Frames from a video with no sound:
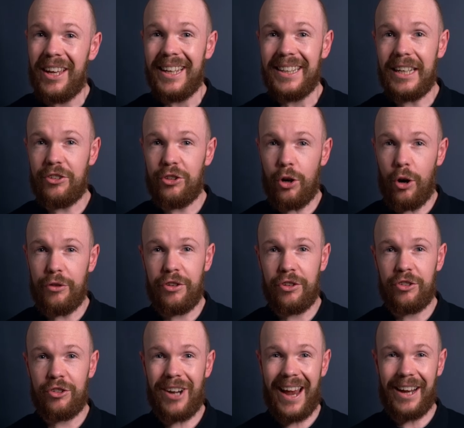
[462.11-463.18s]
that shows the
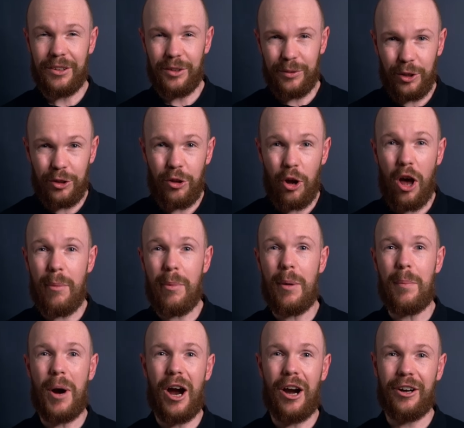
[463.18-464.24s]
strength of the turbo
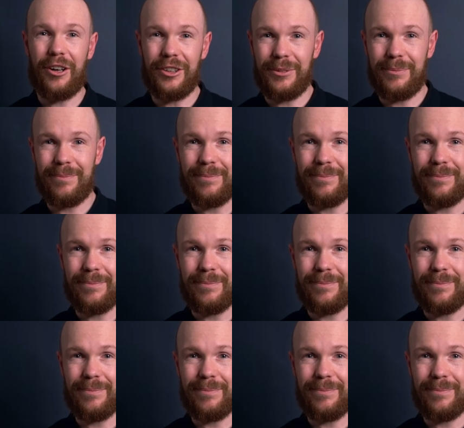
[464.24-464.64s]
market.